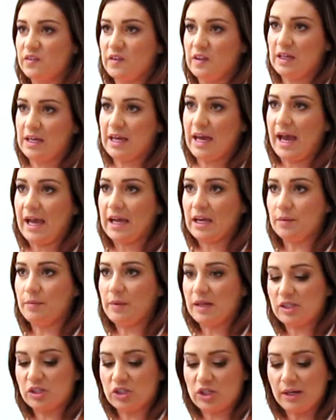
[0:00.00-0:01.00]
for the cake
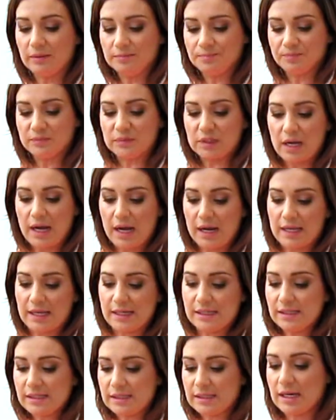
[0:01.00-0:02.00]
mixture
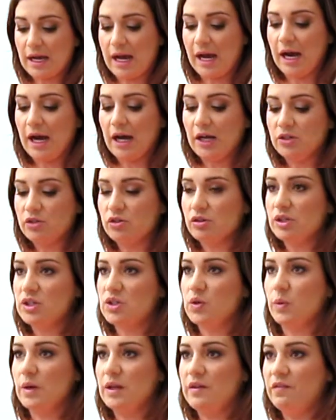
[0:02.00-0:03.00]
is
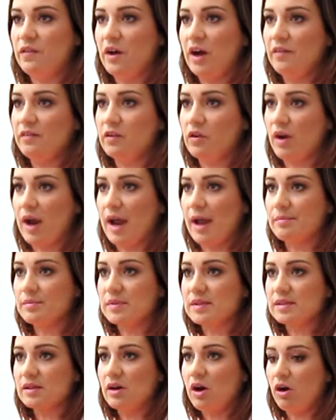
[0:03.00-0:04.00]
125
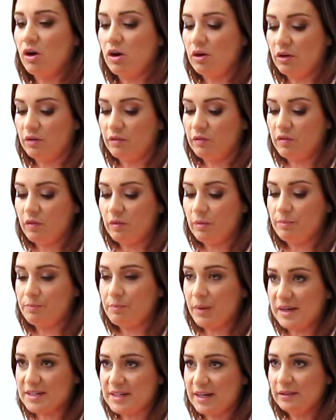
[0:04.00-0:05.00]
grams of
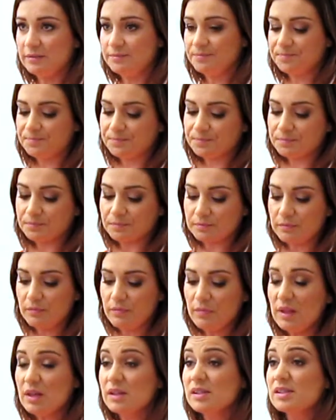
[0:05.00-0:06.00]
butter,
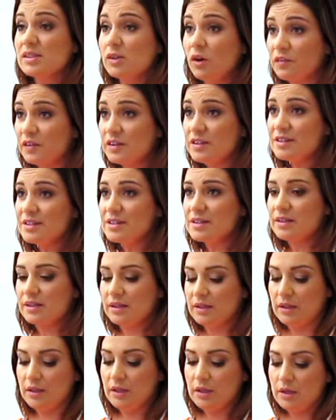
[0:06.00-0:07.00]
softened.
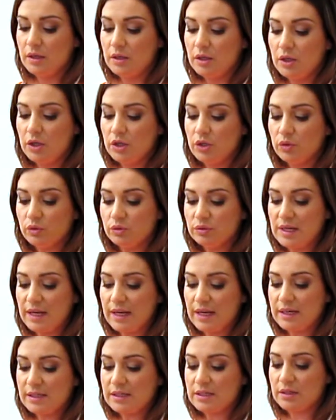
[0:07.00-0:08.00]
You'll
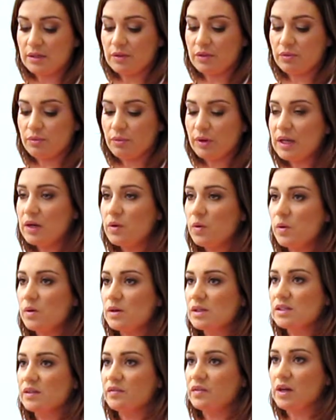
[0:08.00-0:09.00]
need
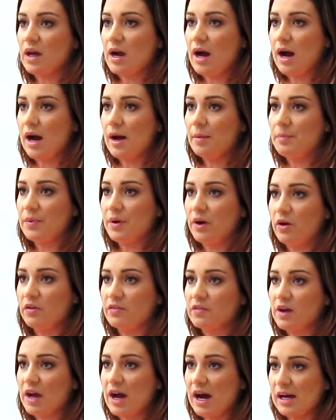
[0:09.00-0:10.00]
3/4 of a cup
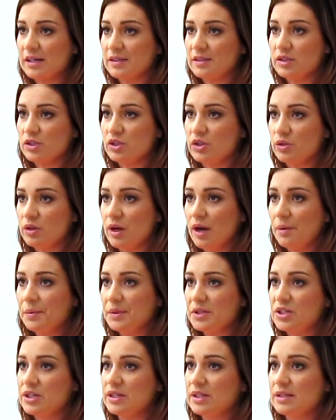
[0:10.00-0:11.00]
of caster sugar,
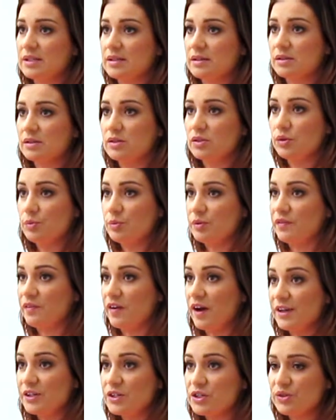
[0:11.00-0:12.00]
which is super
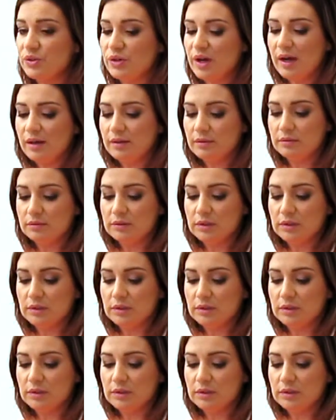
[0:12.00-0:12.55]
fine sugar.